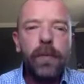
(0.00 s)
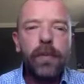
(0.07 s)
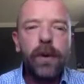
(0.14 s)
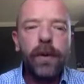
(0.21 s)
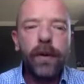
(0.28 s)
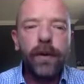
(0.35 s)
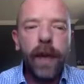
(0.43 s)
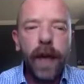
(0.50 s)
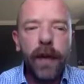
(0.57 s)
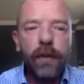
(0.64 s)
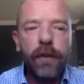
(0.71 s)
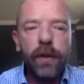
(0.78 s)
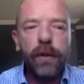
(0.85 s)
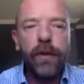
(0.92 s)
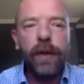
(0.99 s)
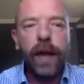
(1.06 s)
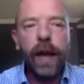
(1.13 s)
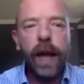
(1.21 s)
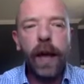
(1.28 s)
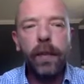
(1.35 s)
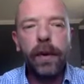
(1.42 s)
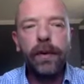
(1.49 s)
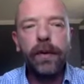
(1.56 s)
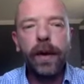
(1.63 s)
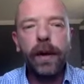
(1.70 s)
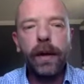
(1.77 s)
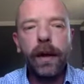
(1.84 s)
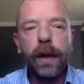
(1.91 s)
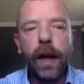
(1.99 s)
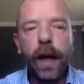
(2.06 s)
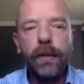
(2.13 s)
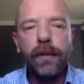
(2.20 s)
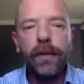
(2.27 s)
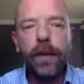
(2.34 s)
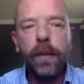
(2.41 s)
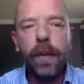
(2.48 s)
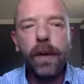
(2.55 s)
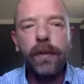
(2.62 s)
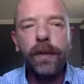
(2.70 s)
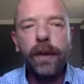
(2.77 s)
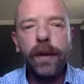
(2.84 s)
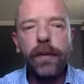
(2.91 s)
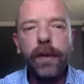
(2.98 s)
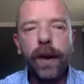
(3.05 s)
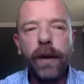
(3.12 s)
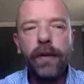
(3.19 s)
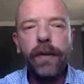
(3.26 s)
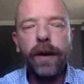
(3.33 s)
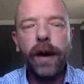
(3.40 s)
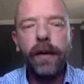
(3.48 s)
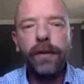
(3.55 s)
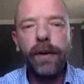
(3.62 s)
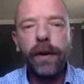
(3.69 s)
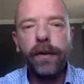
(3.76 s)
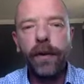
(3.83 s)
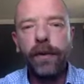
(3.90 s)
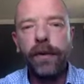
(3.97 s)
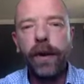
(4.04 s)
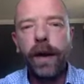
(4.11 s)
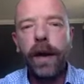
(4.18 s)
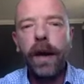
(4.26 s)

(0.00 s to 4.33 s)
presentations that happened in the last few months at various conferences.